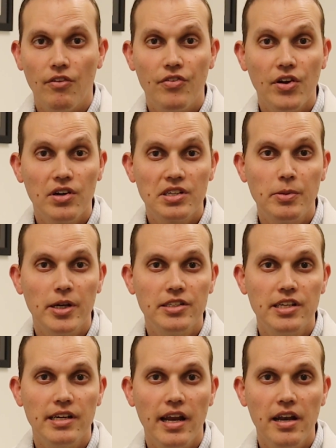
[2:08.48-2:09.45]
If you're
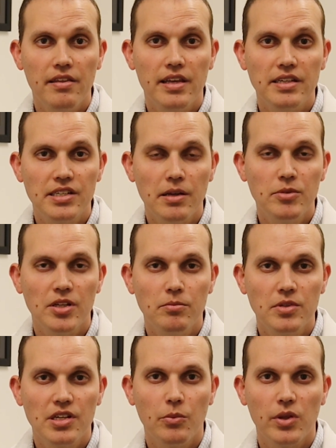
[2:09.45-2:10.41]
experiencing any of these
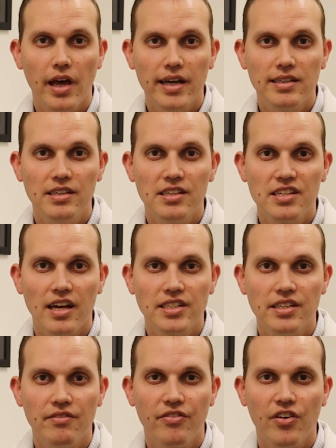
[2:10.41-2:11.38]
symptoms and would like to
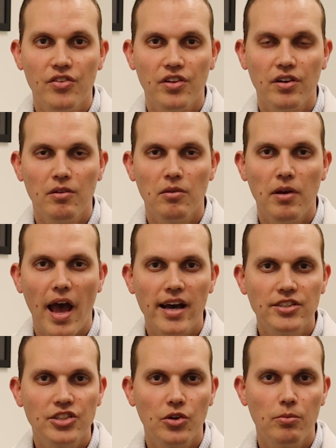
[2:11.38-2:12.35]
discuss them further,
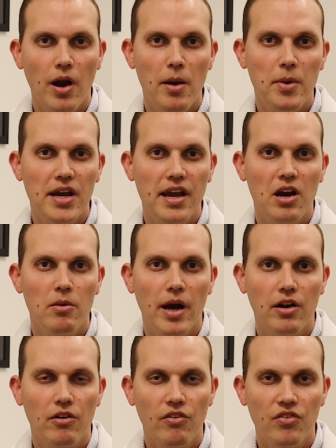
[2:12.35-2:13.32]
ask your primary care
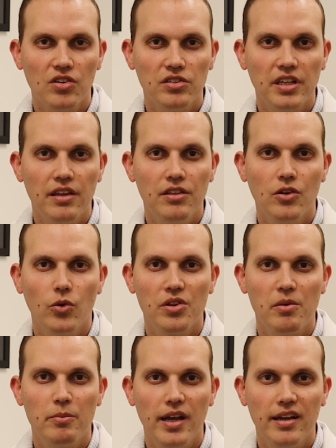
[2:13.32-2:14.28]
about a referral to Inland
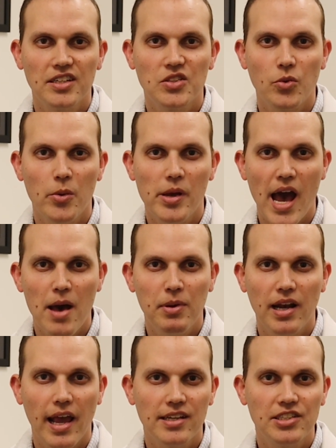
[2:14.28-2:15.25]
Orthopaedics, where we'll be
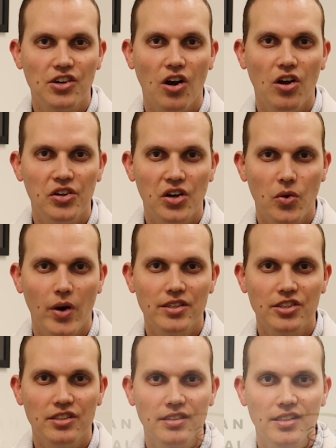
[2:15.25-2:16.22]
happy to answer all your
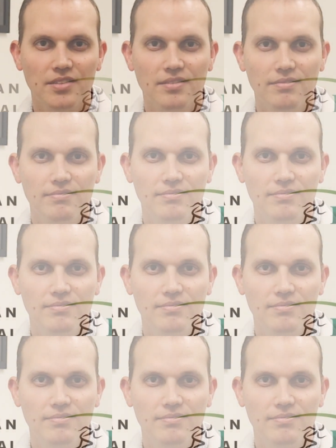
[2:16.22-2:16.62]
questions.